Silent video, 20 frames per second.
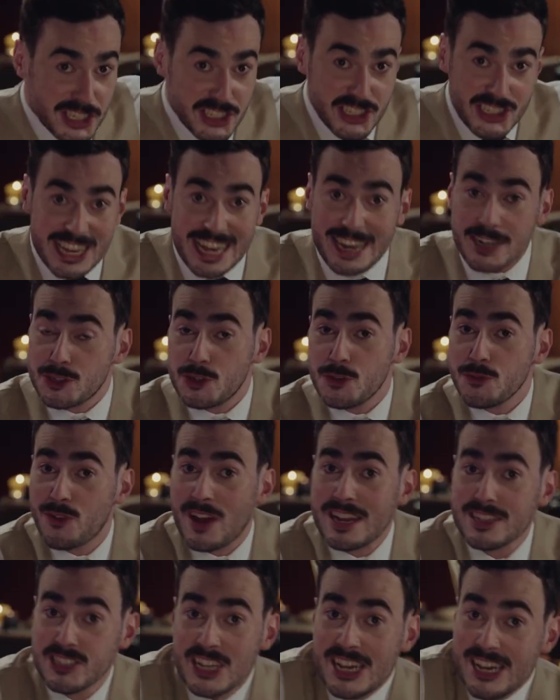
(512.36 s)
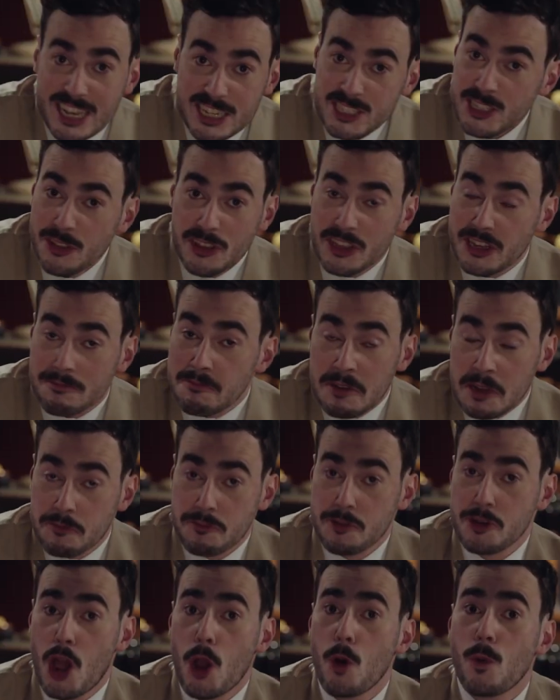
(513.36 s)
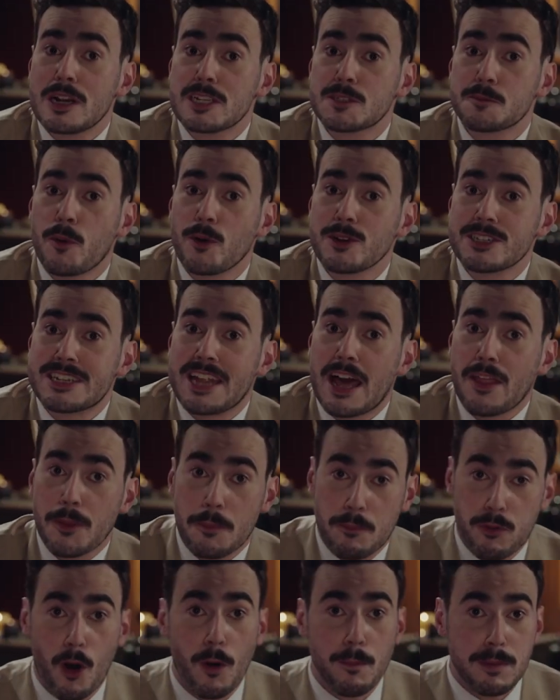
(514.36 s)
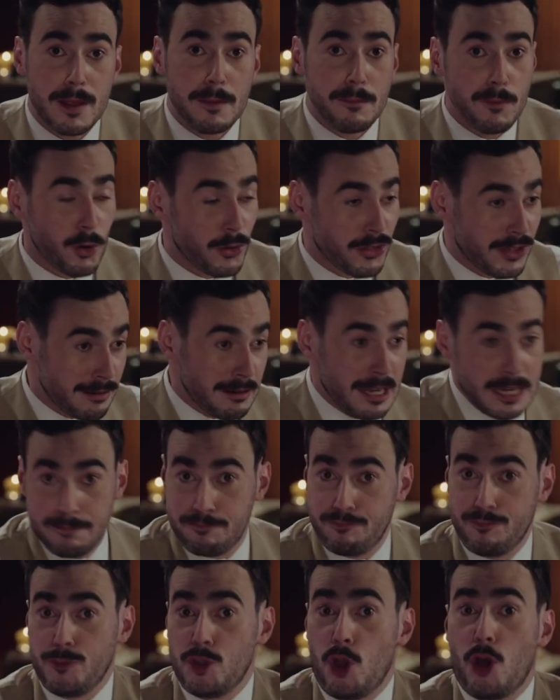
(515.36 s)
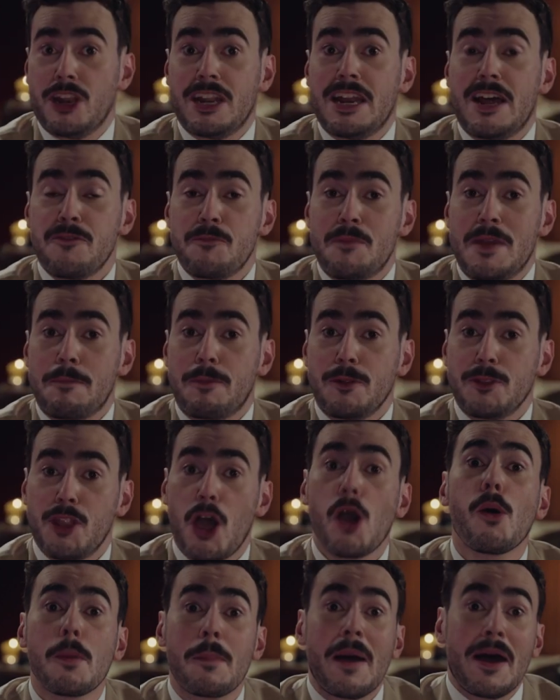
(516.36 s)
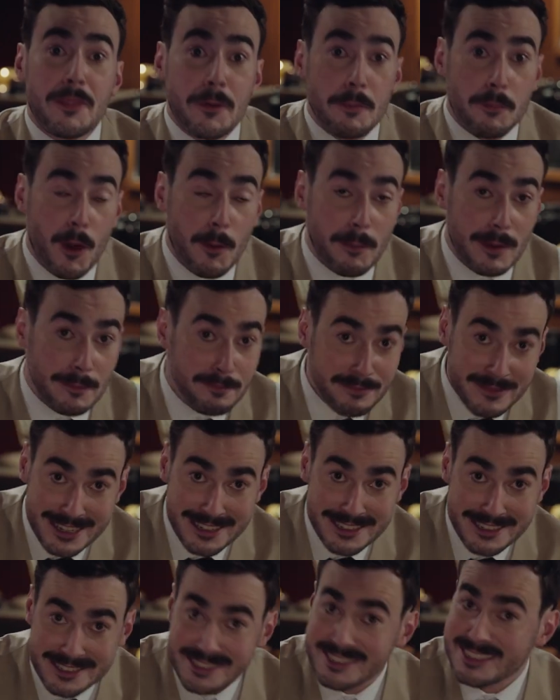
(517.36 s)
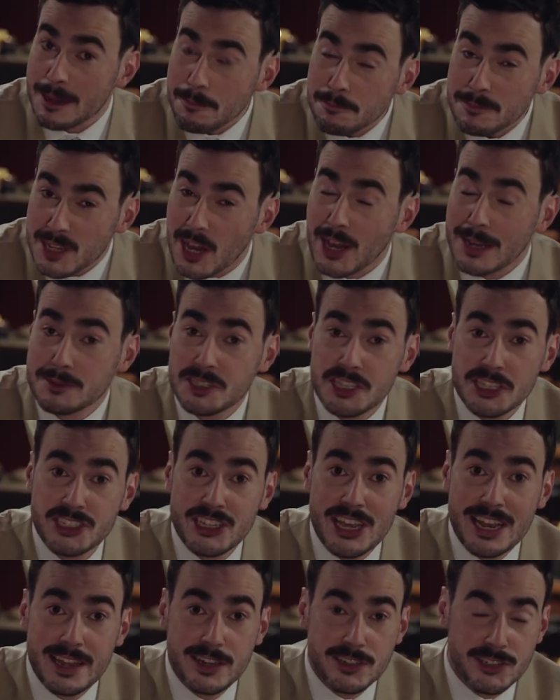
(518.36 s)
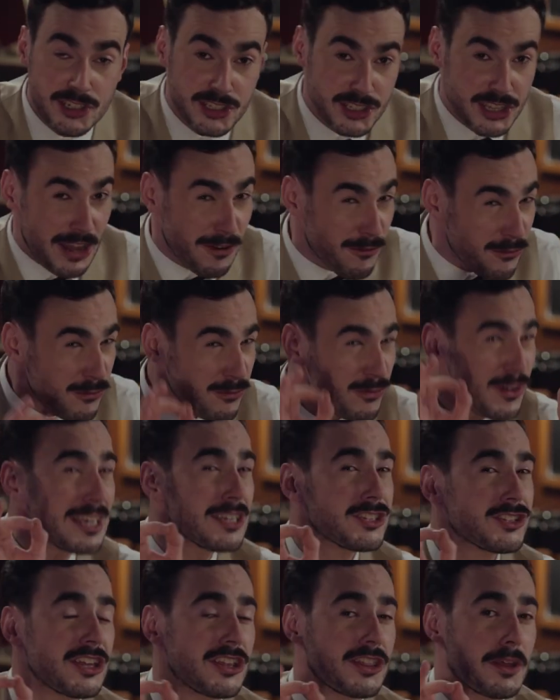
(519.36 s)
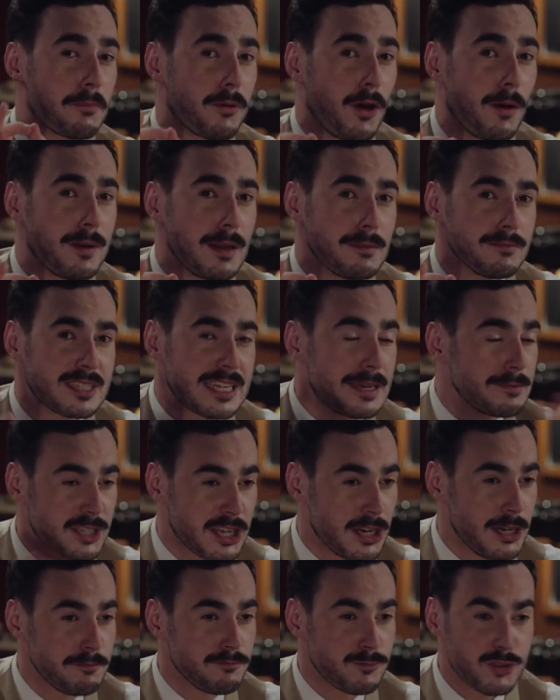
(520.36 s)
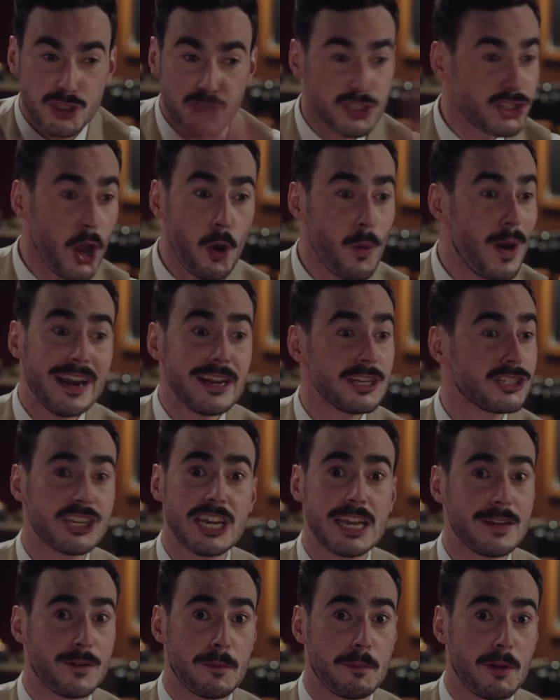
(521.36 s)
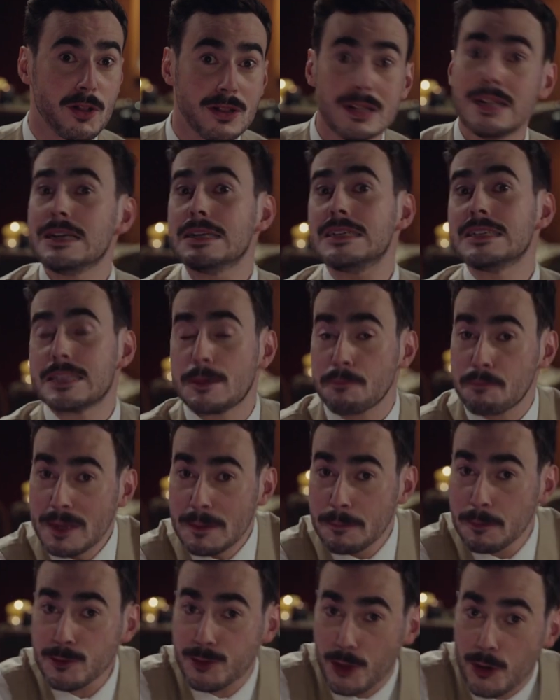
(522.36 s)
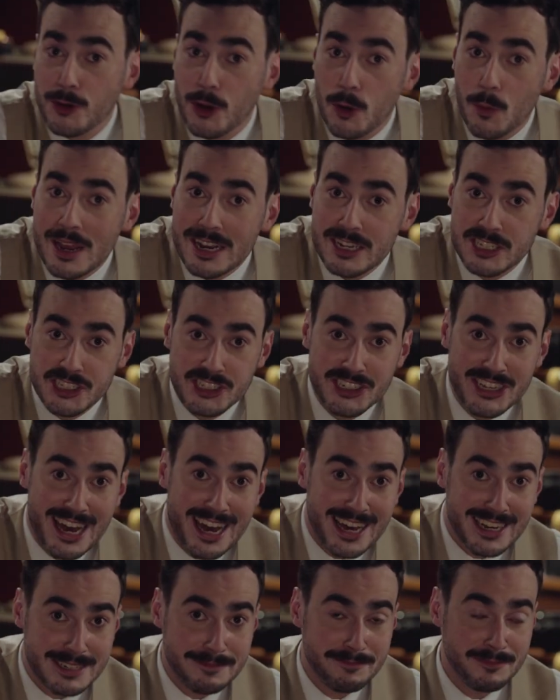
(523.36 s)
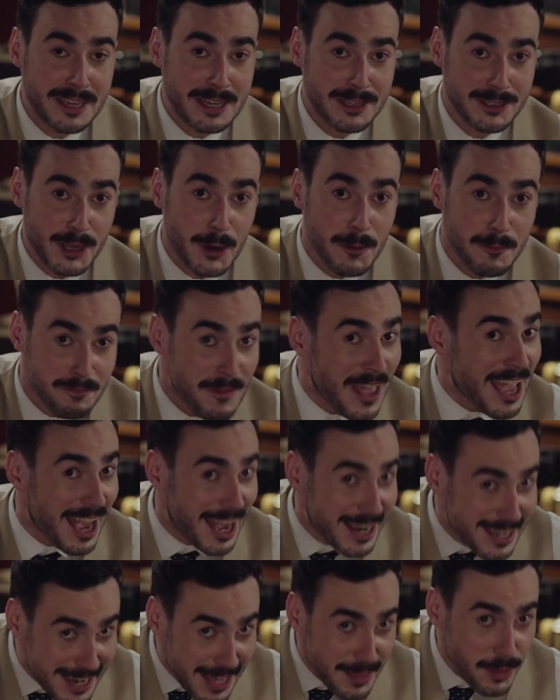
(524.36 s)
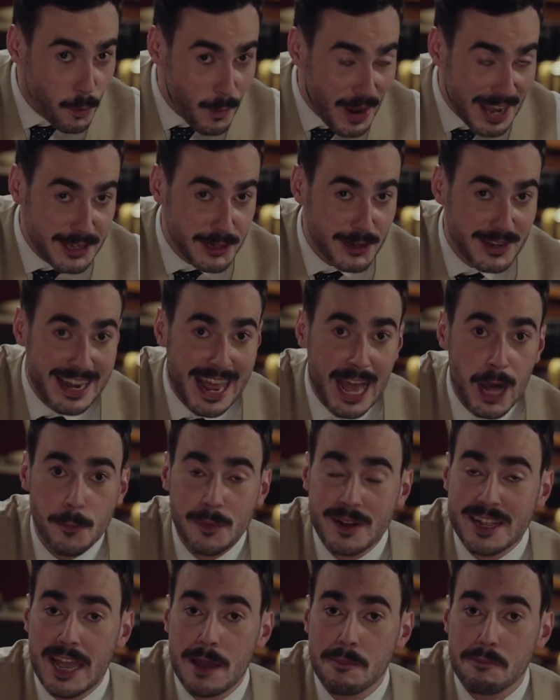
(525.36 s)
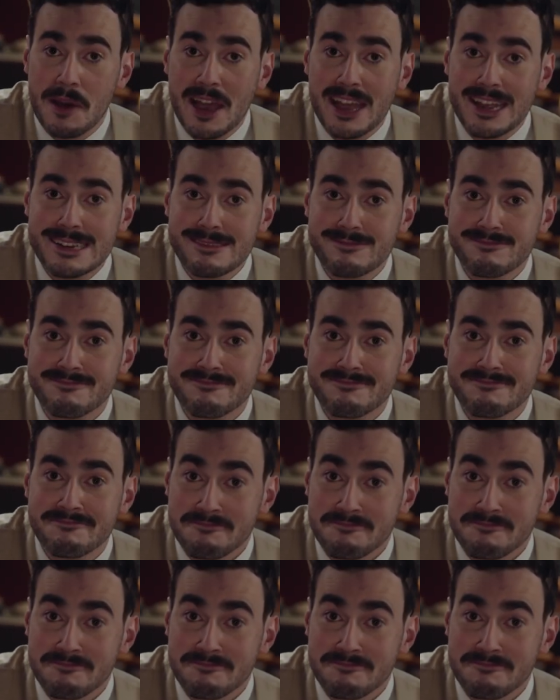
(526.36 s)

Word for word: the challenge you face isn't that no one's pointed out the problem or that not enough people know about the problem. Sometimes the challenge is that fixing the problem seems so unachievable that people don't know where to start. So another way you can help a campaign